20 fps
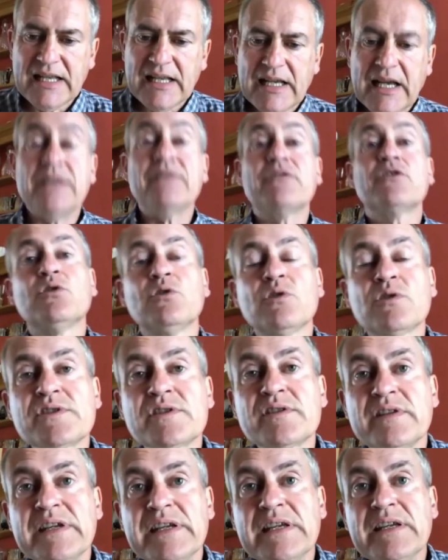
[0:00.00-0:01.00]
and of course
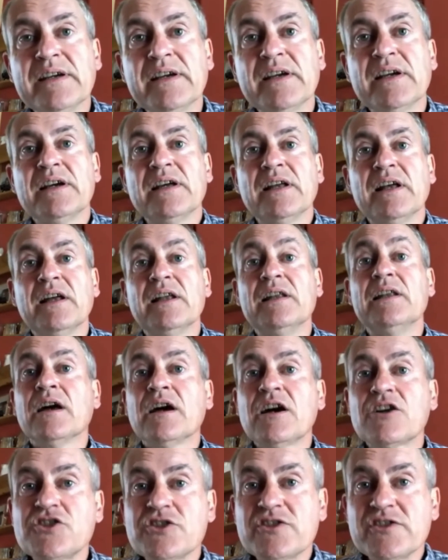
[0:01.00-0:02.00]
the
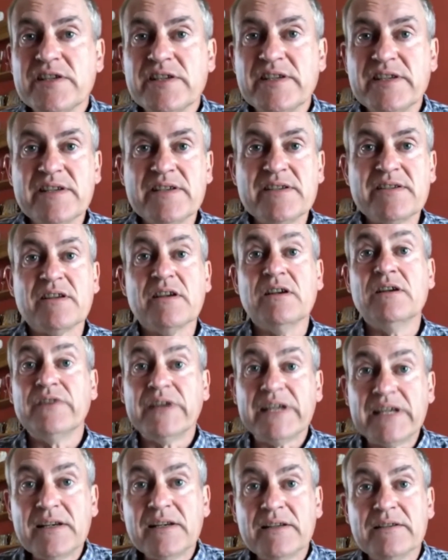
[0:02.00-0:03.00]
larger cities of
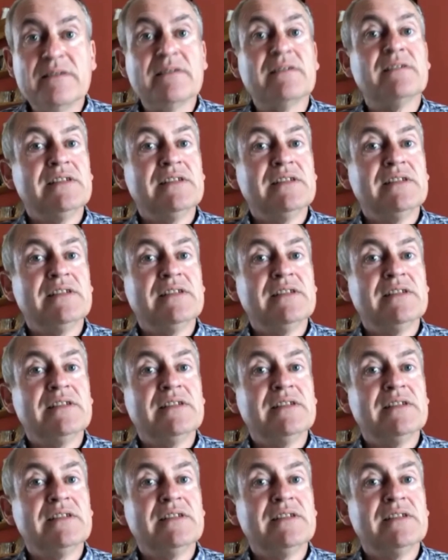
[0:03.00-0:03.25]
England,